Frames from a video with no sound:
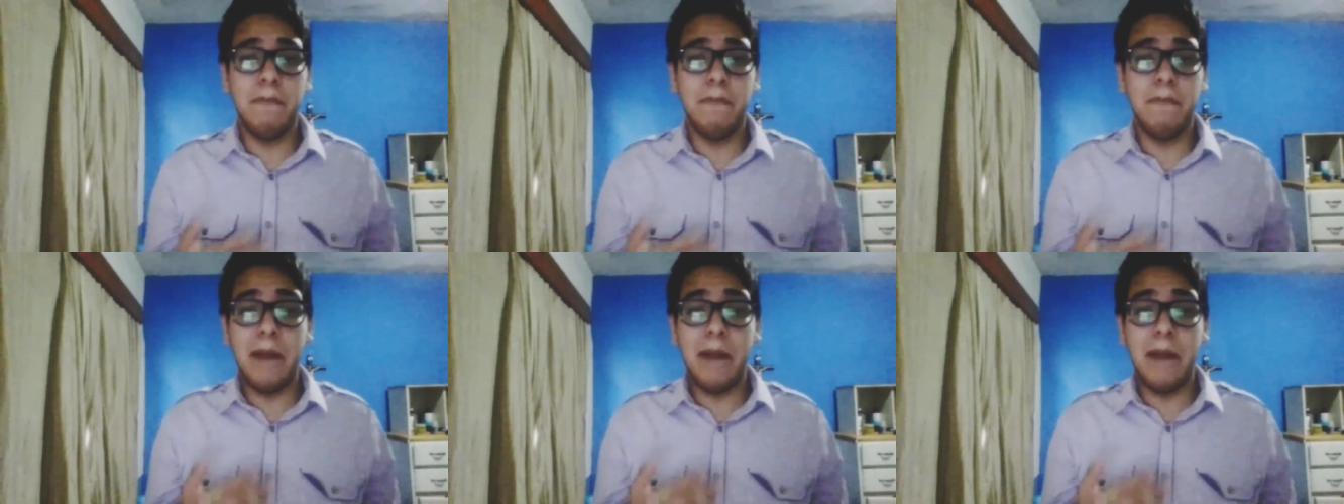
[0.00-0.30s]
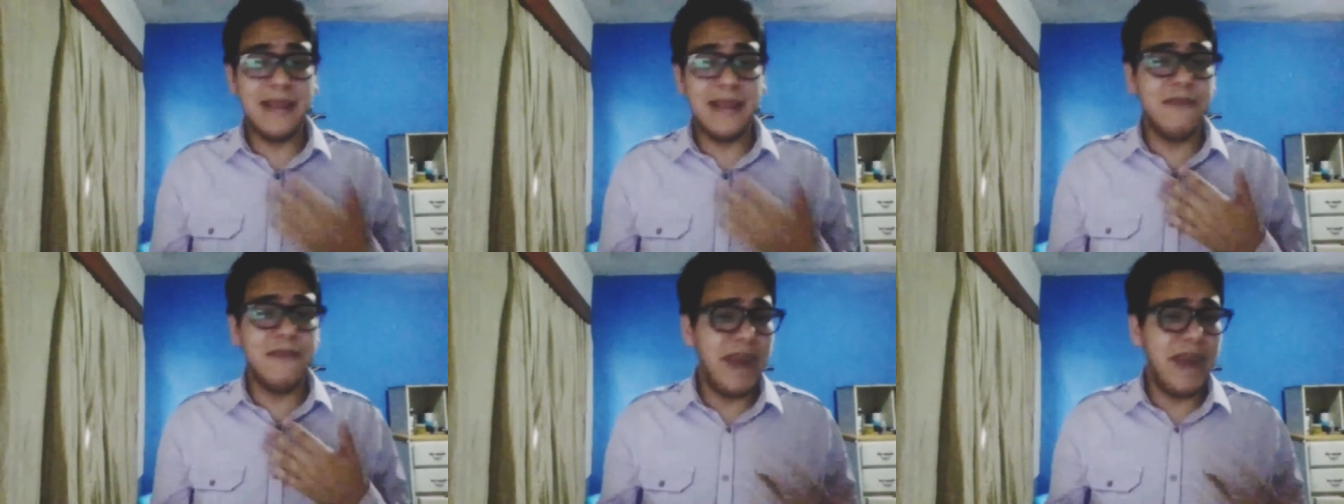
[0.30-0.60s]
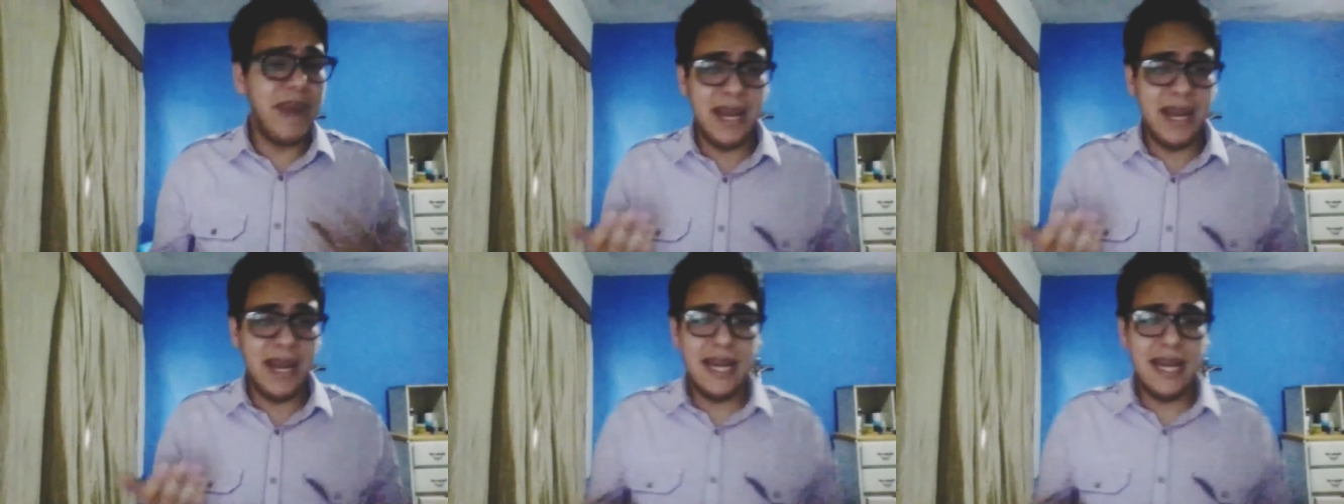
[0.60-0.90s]
bad
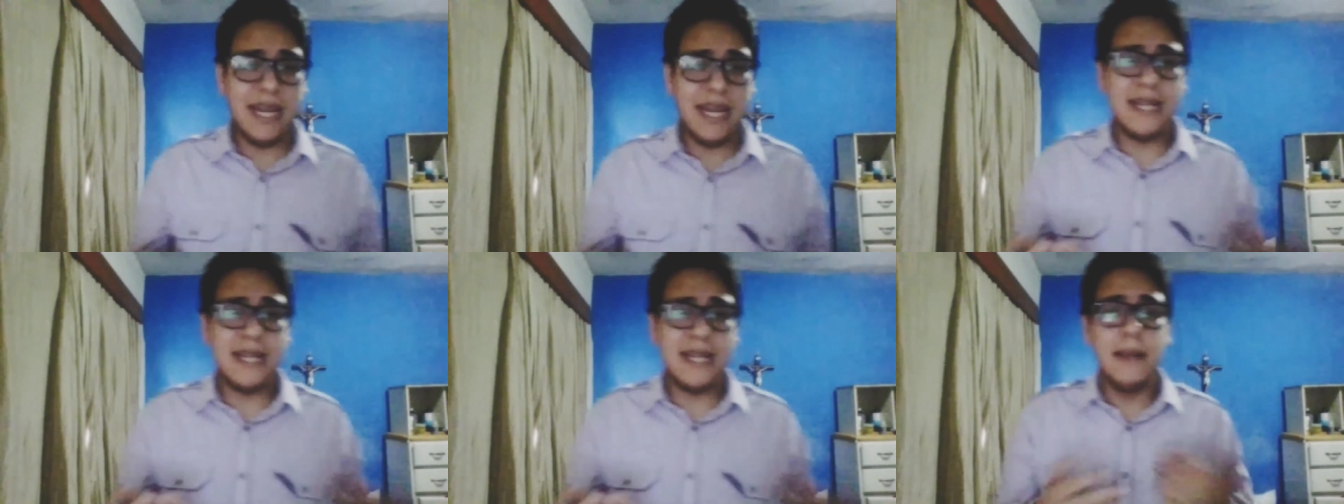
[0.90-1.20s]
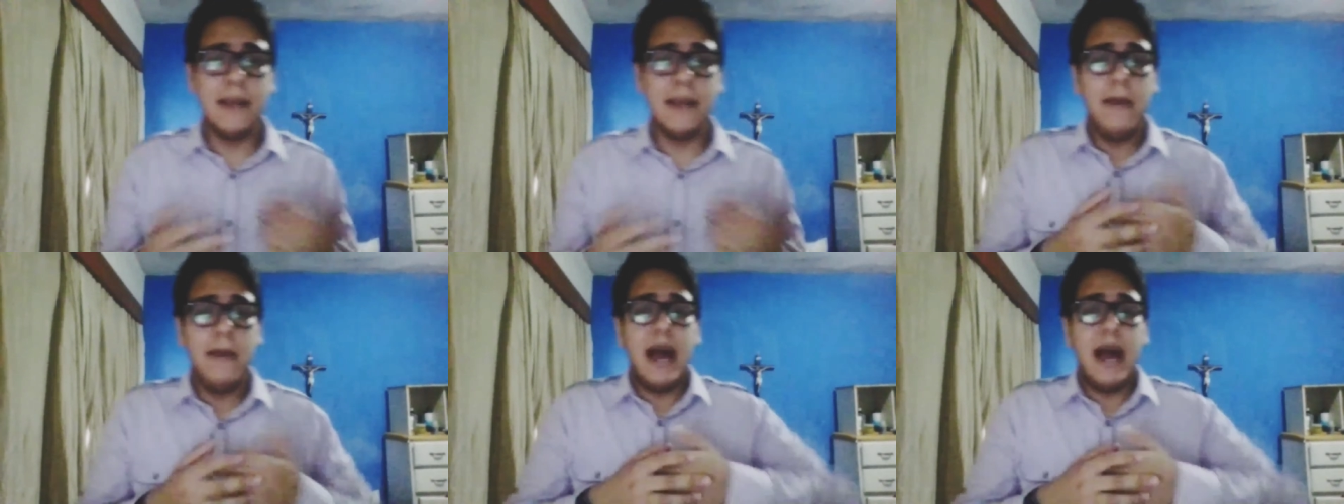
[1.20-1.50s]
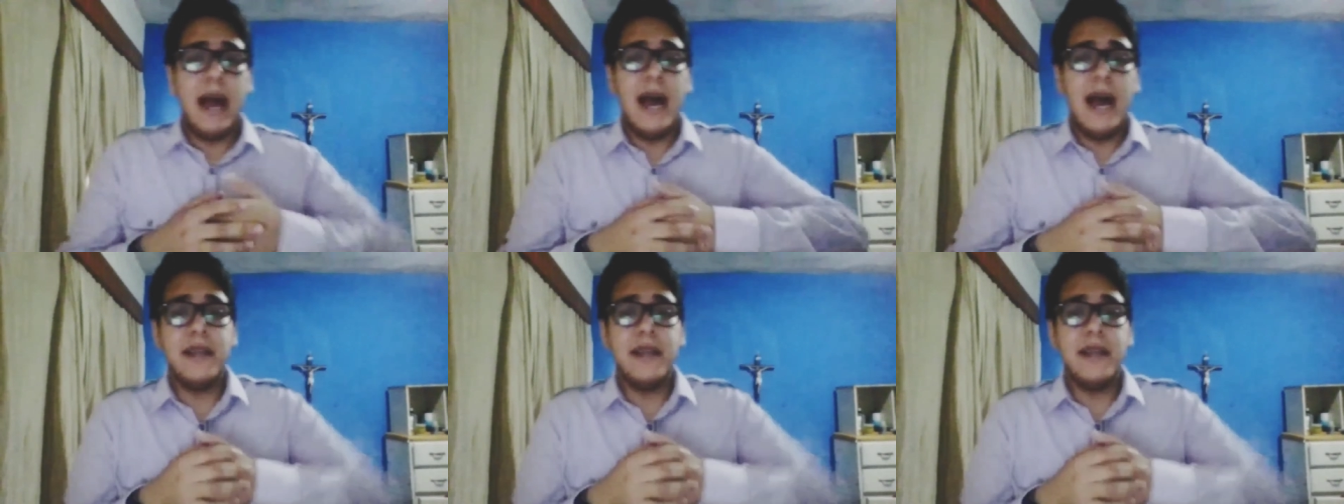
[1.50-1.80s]
feeling
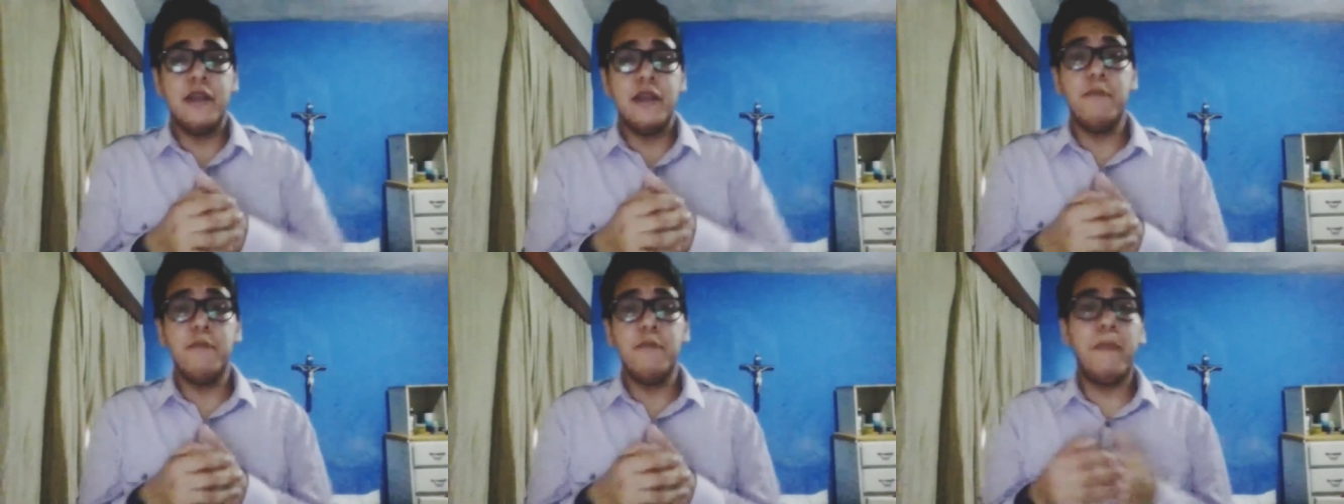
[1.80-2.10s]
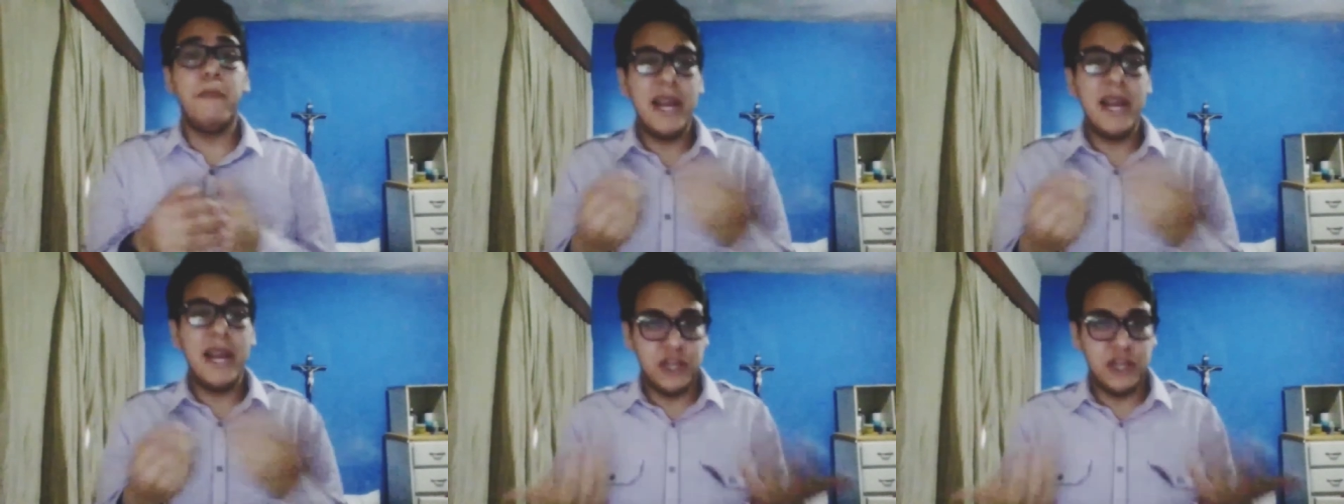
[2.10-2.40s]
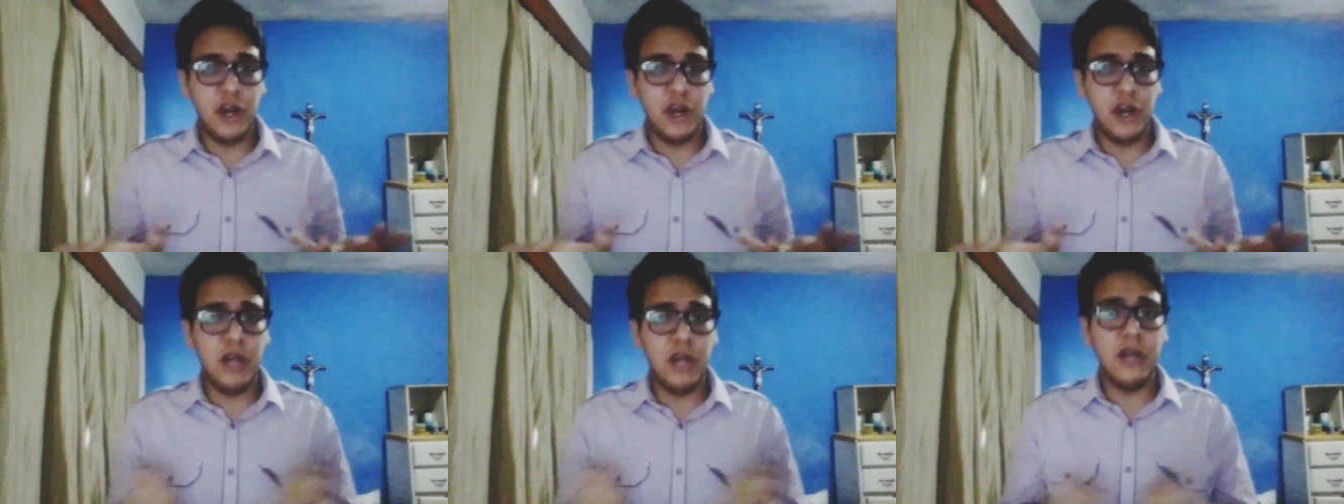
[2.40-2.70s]
and
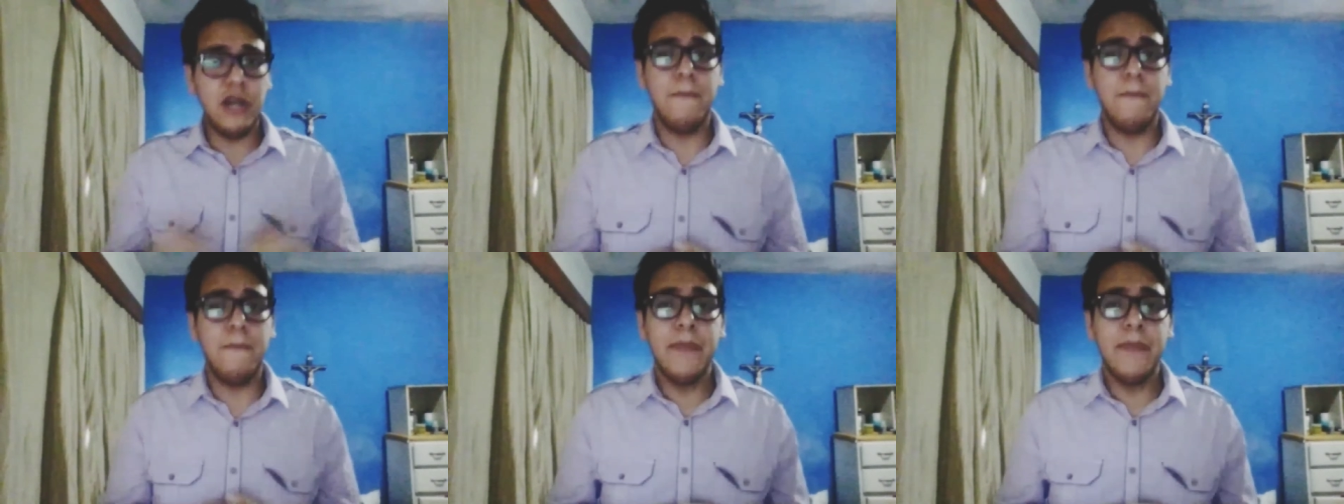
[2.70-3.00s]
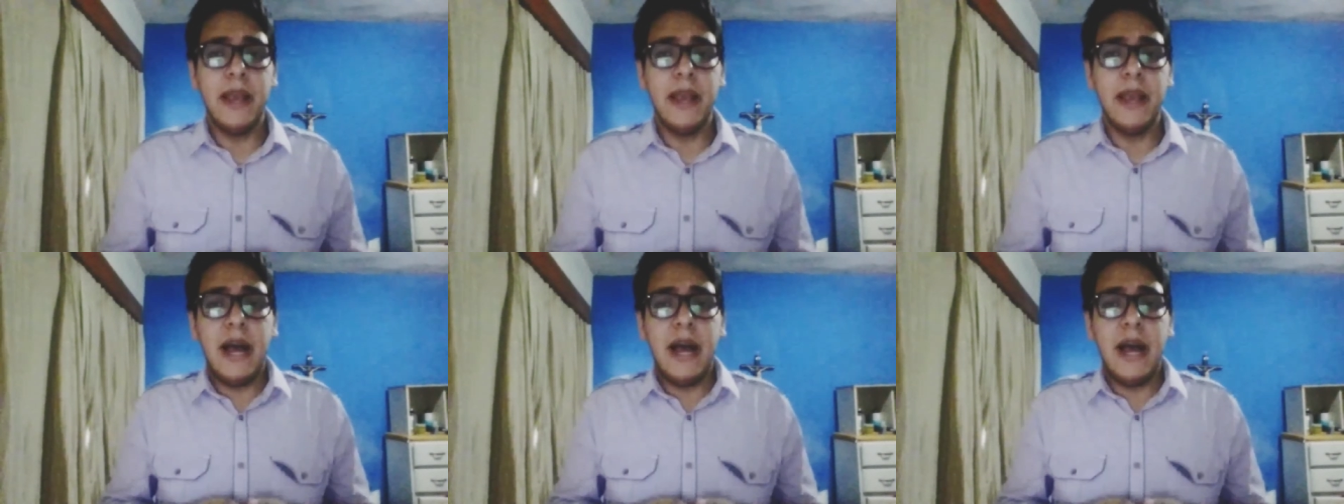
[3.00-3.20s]
depression,